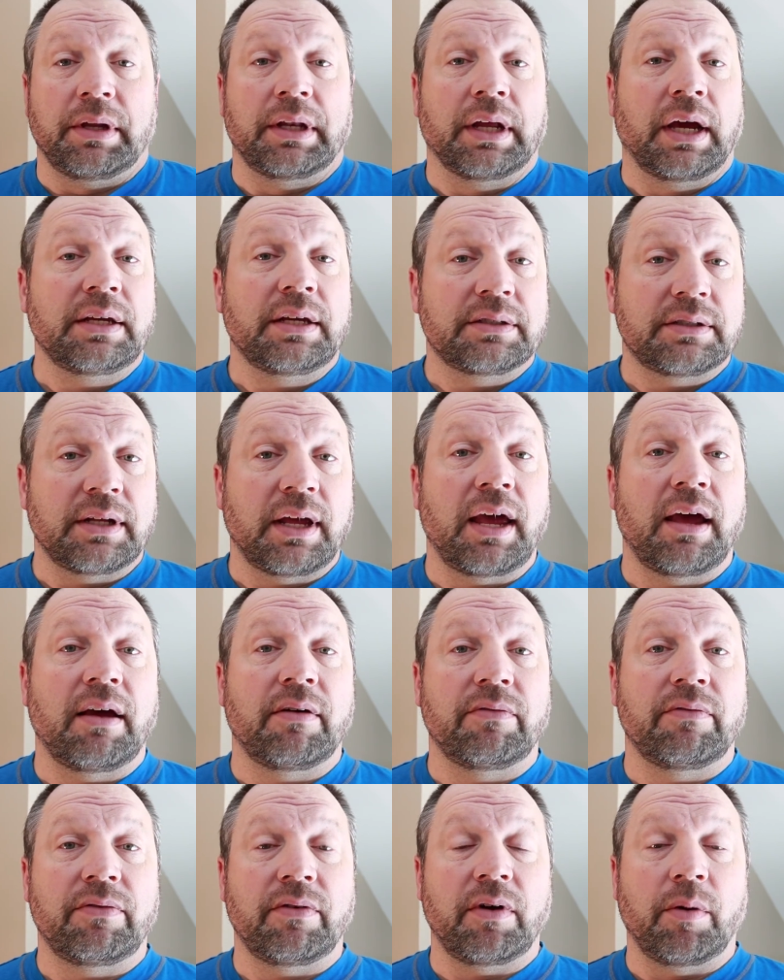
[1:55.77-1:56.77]
nice to
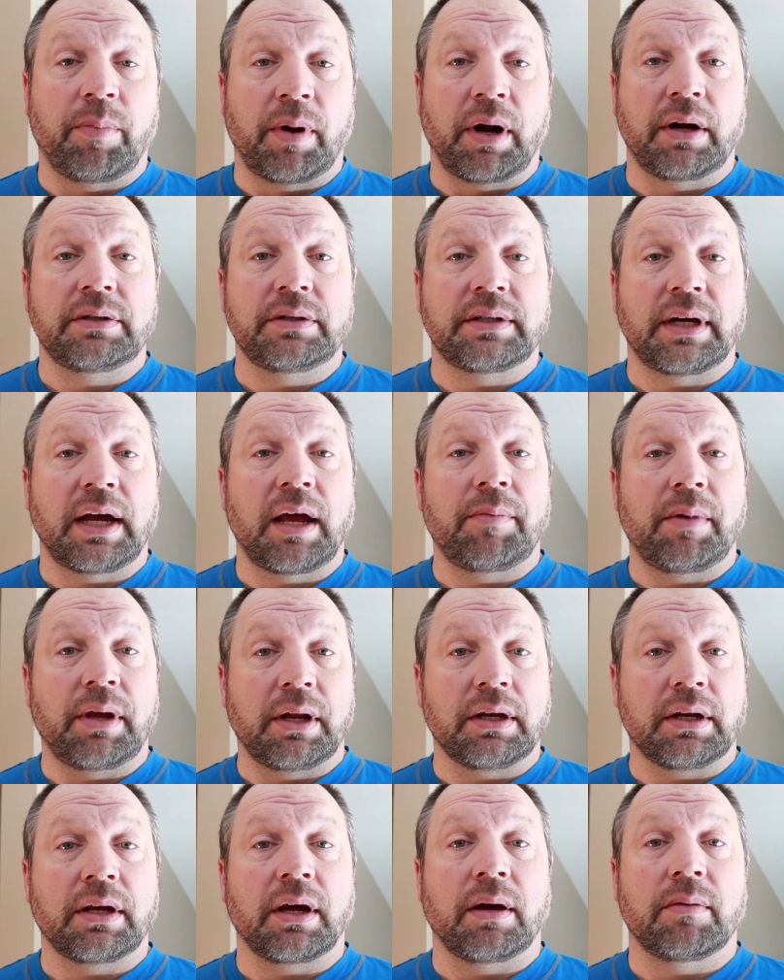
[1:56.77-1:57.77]
have a part-time
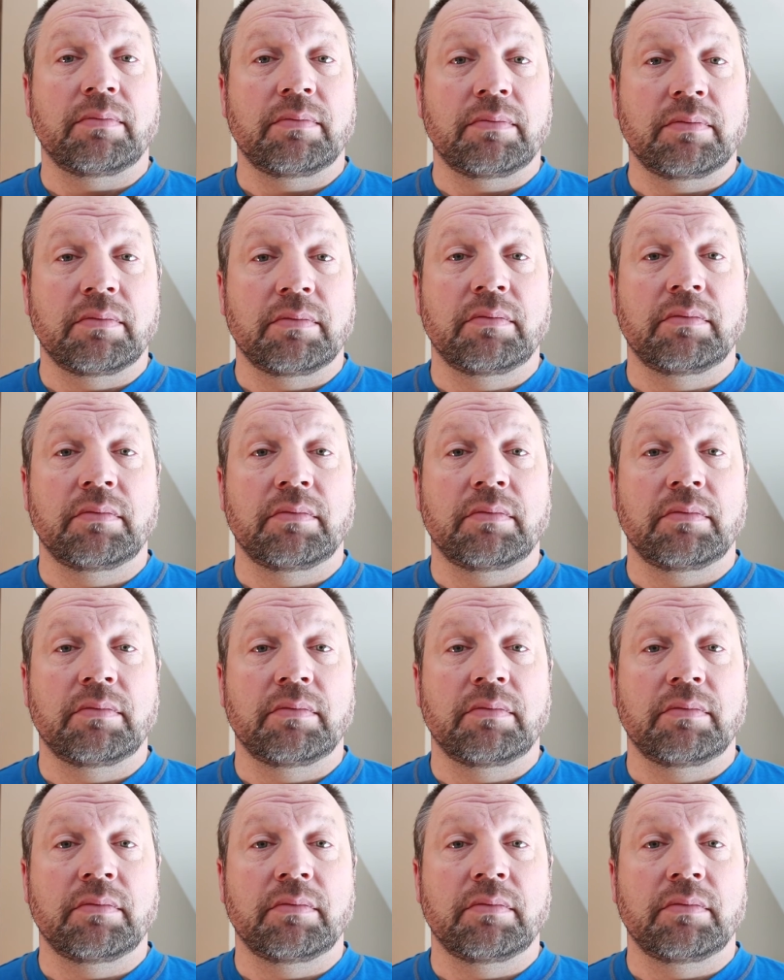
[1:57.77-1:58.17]
income